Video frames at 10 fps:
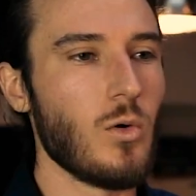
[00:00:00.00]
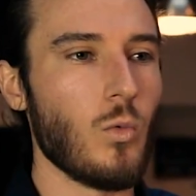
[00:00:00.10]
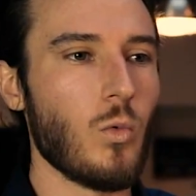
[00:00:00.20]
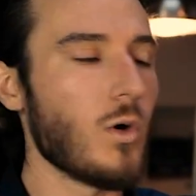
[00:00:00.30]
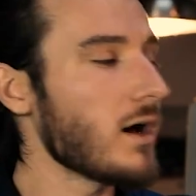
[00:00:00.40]

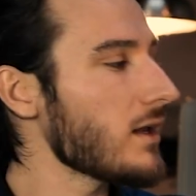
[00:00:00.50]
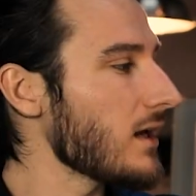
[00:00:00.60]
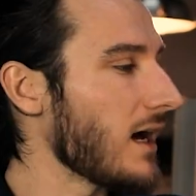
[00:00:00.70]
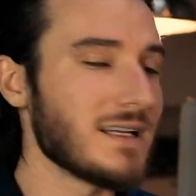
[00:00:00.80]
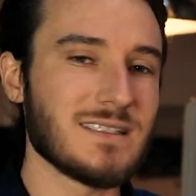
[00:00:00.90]

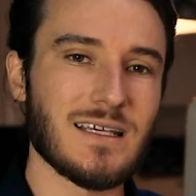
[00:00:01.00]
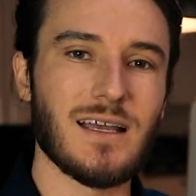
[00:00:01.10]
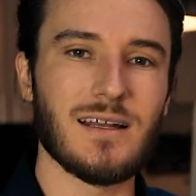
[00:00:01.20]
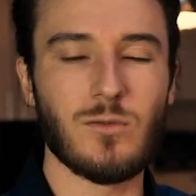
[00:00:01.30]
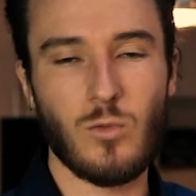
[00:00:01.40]
what I
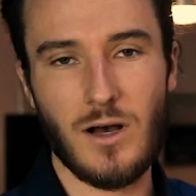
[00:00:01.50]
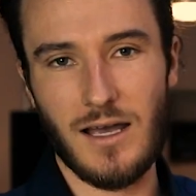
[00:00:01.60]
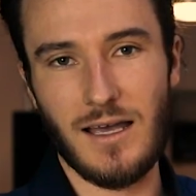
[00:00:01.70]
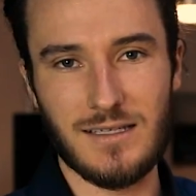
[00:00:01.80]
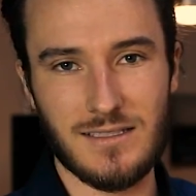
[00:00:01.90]
did and
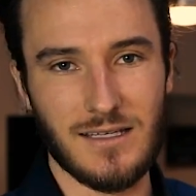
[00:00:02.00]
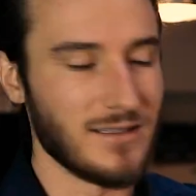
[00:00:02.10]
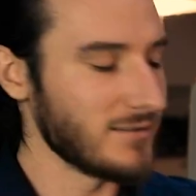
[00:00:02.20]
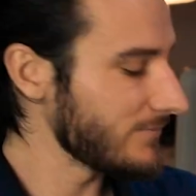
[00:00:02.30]
why I did it.